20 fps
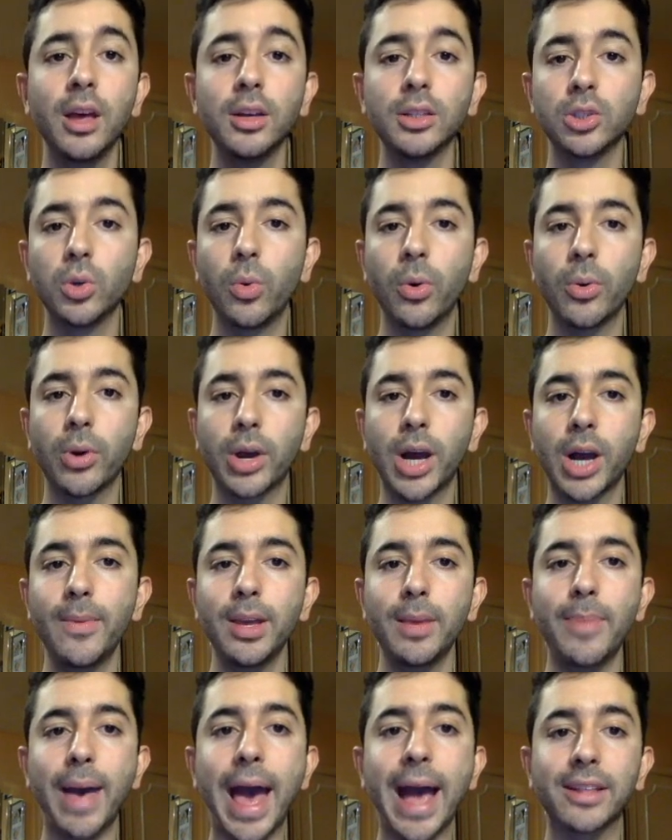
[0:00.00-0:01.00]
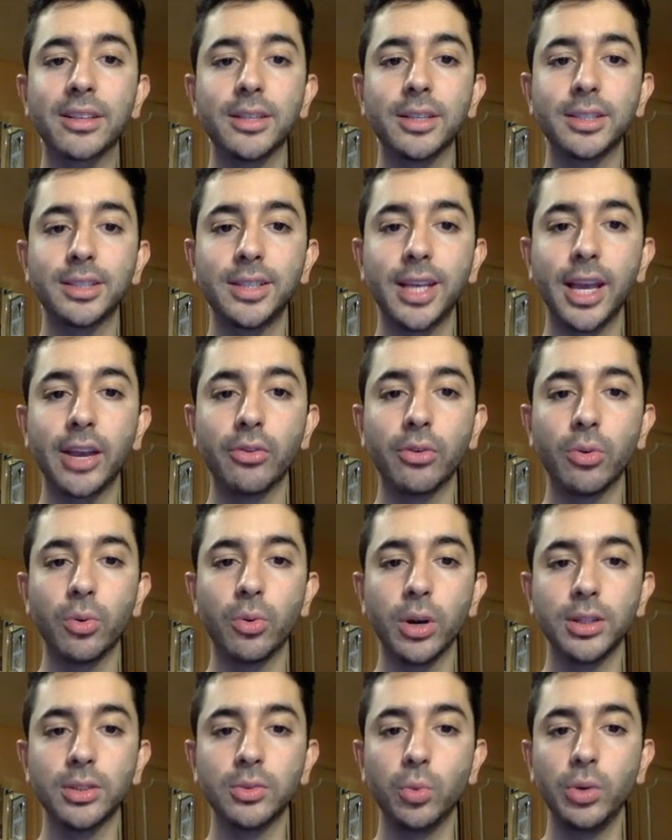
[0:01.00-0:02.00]
So when we're coming back to the staking
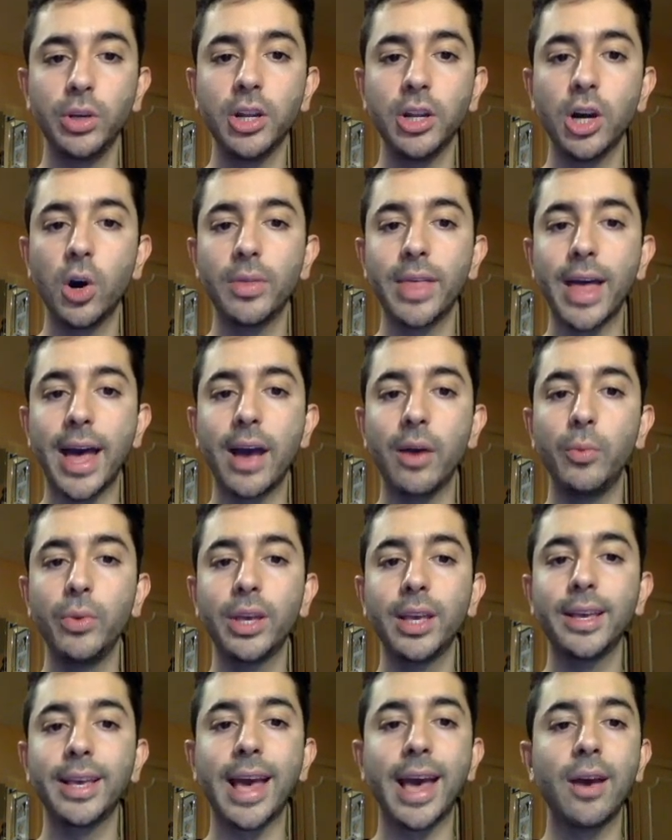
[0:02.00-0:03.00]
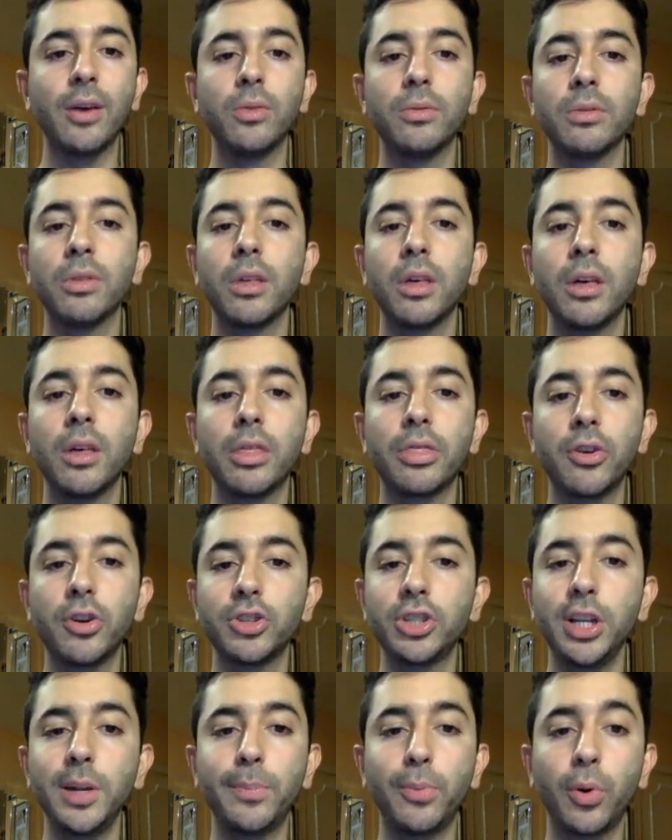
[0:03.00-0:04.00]
rewards, we know that we can get
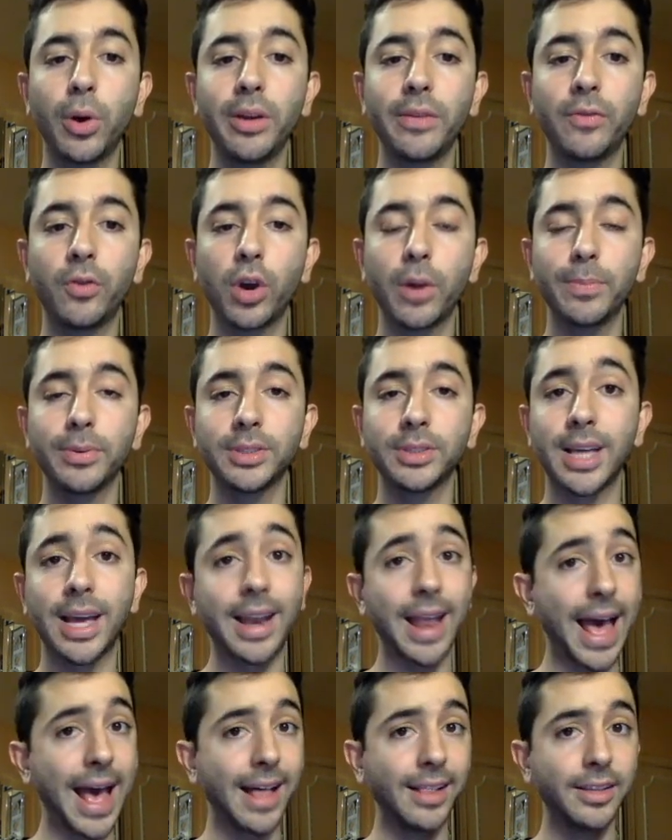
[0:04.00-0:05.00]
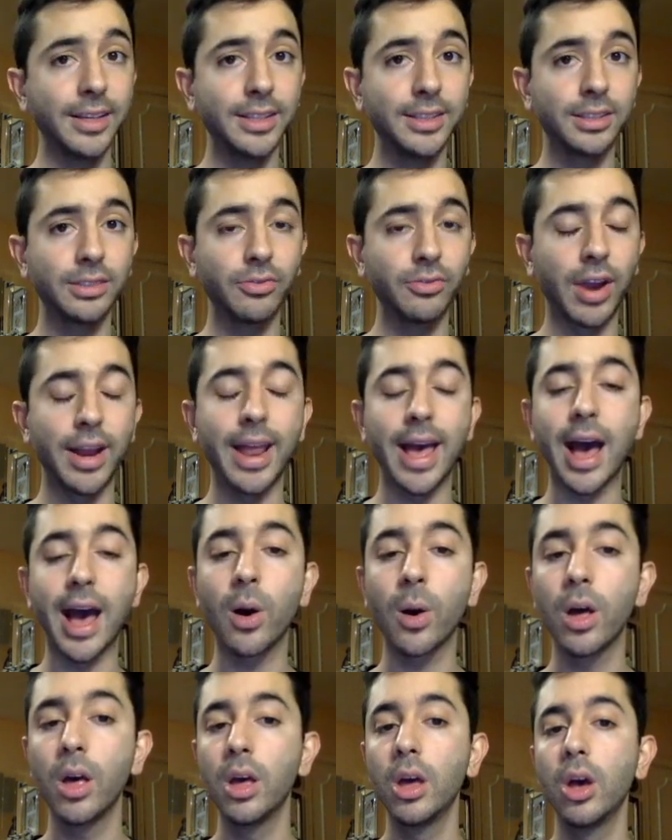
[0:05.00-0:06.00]
13.4% at least right
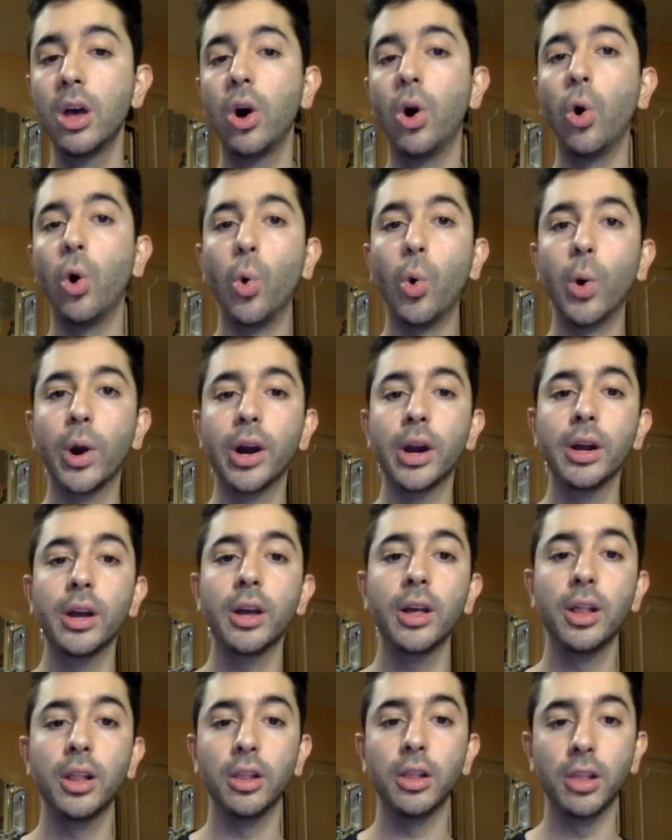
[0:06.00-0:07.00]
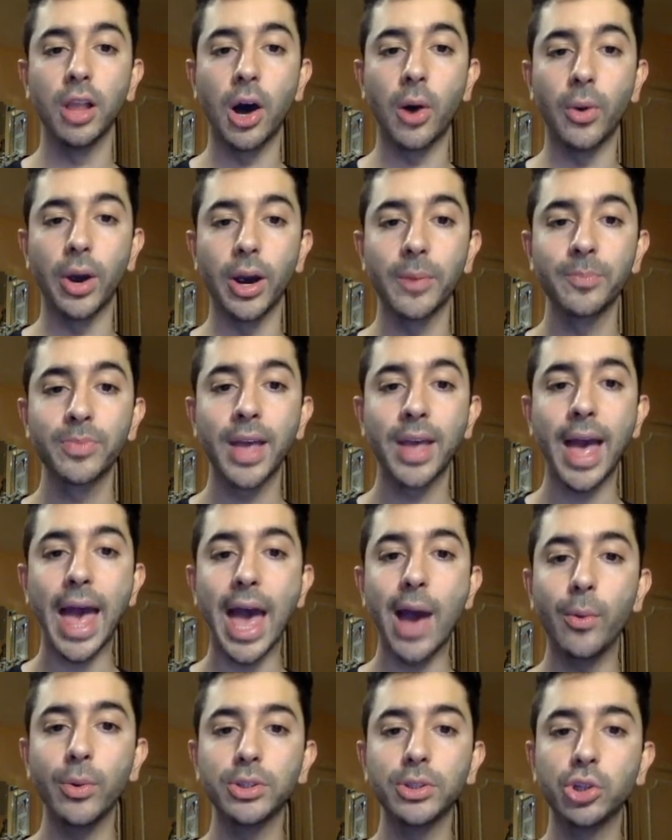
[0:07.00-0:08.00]
now or lower.
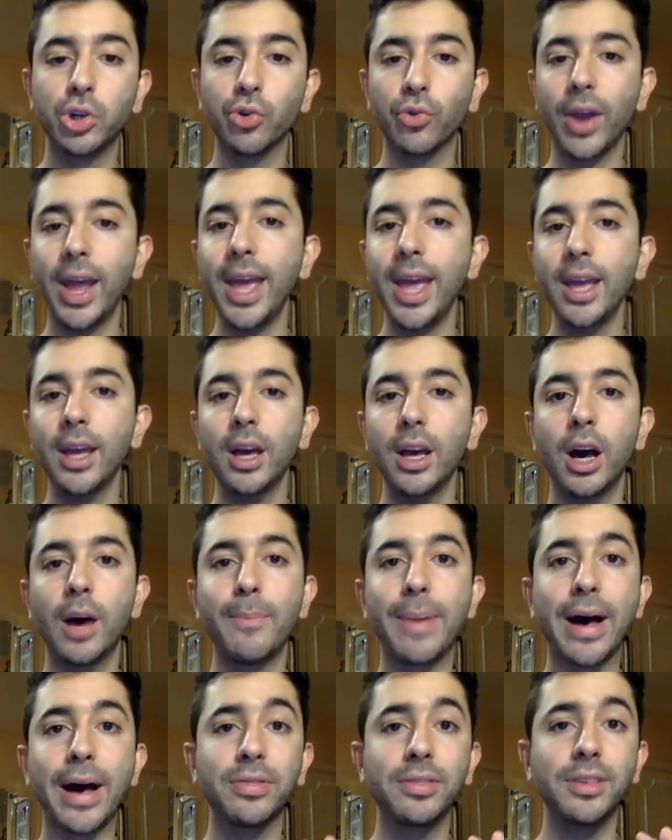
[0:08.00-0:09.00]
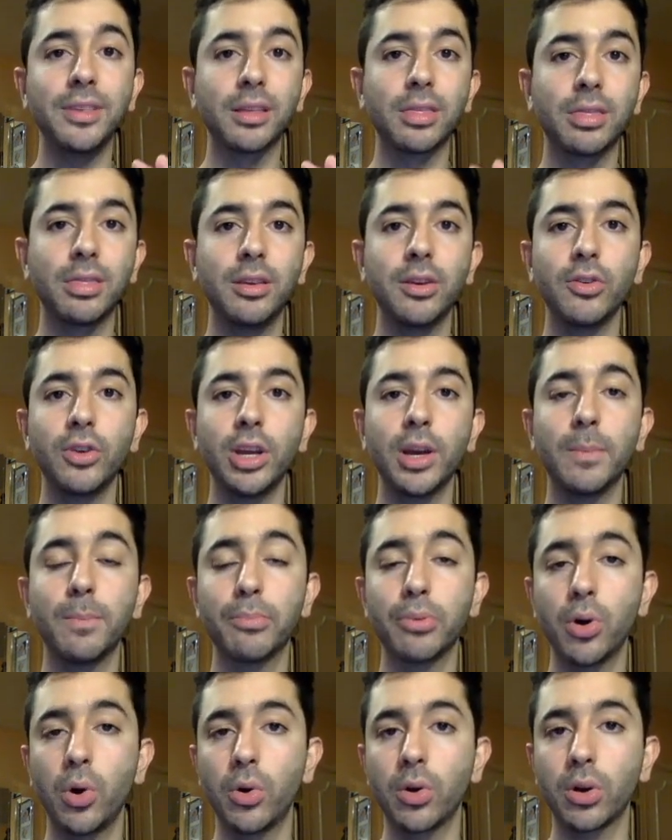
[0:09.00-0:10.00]
And what's great about the Ethereum
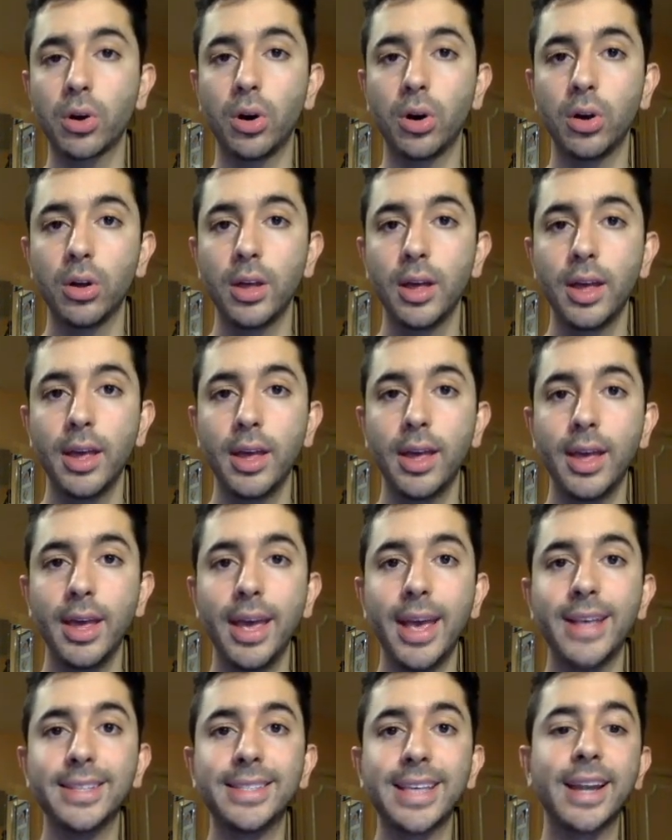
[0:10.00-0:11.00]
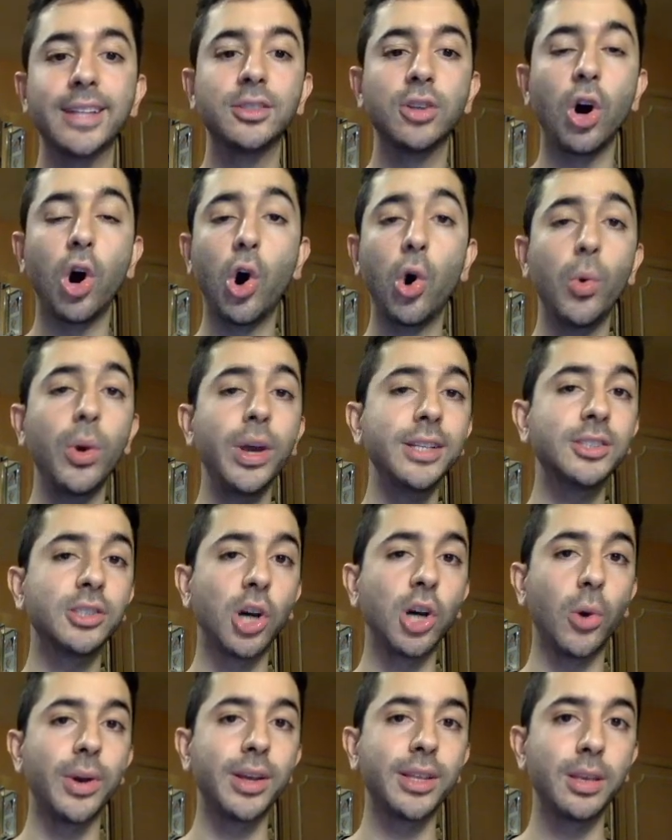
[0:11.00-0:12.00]
protocol is that it's always
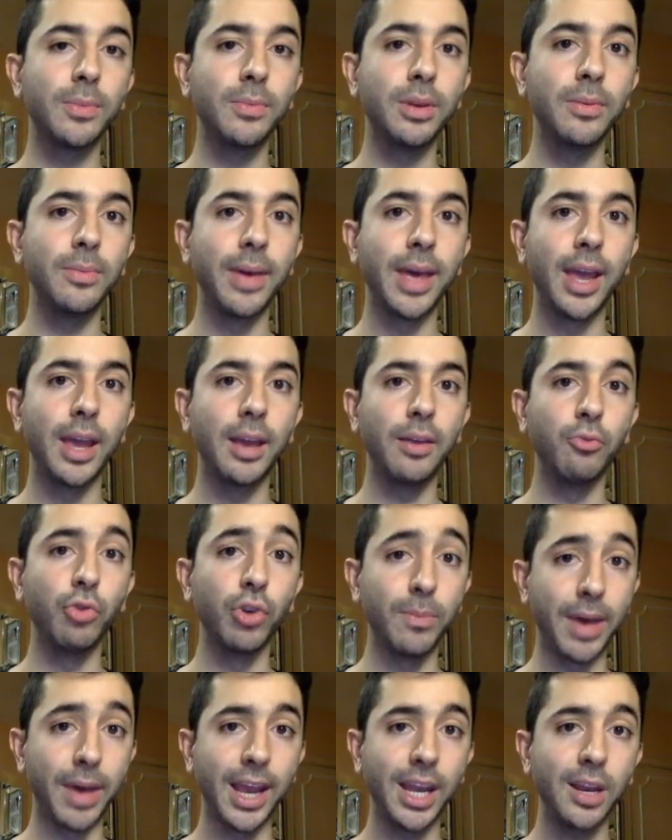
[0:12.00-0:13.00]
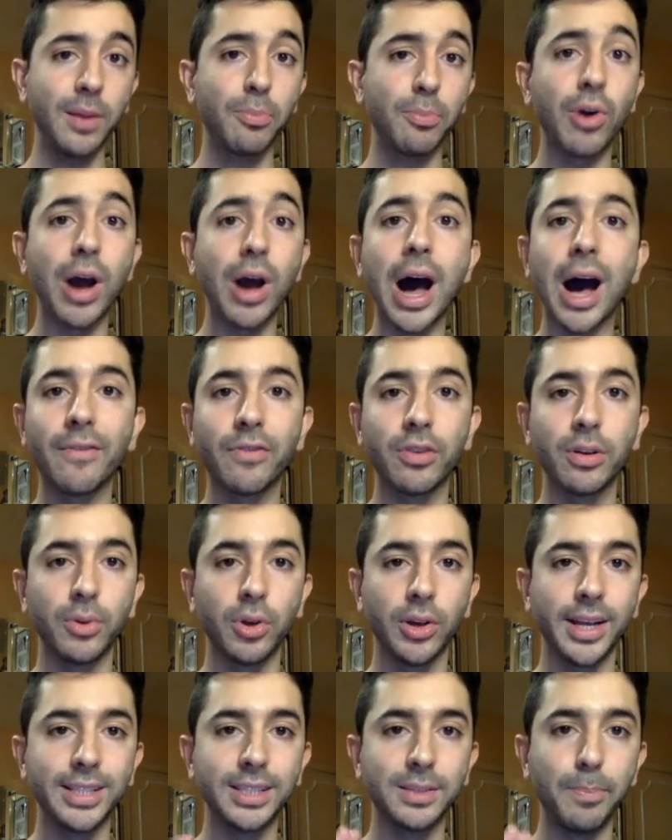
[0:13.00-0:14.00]
going to be remain
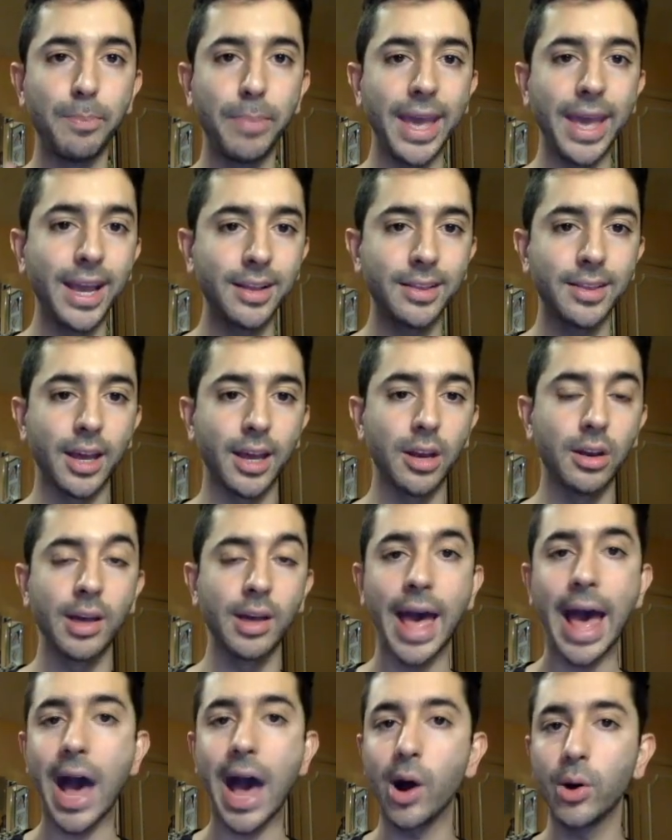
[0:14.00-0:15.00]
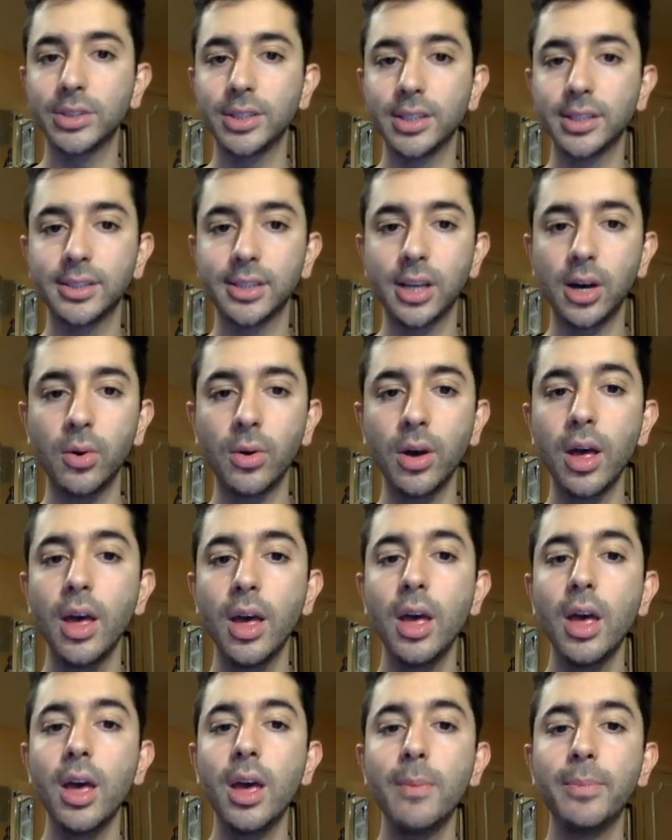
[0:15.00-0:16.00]
profitable. It's baked in. How is this so?
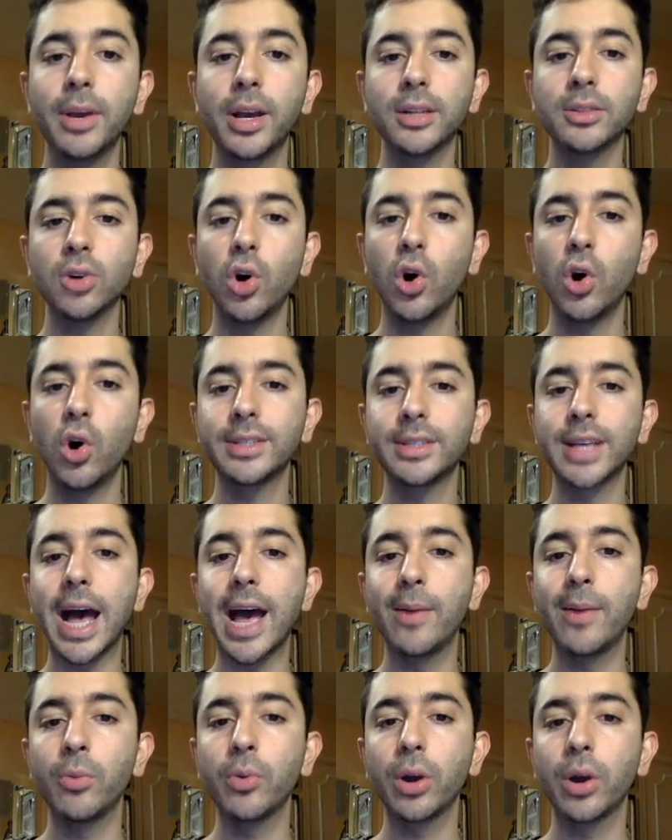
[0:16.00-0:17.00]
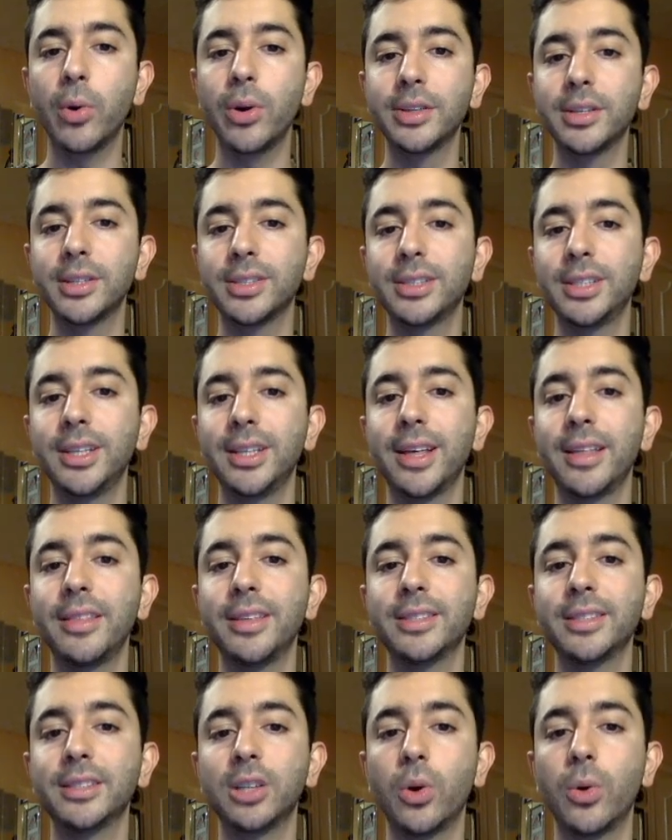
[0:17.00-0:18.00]
Because over time, we're going to see that
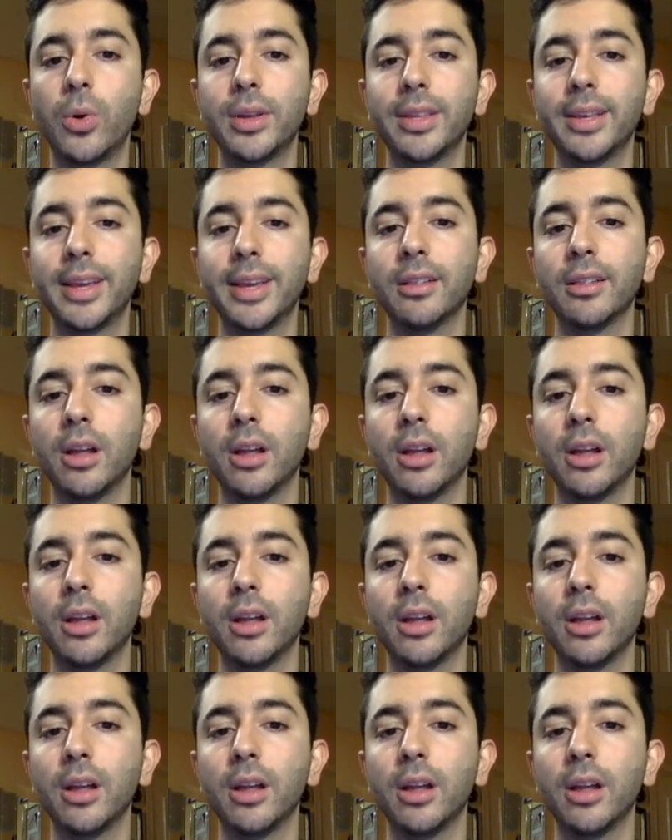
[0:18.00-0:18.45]
this is going to get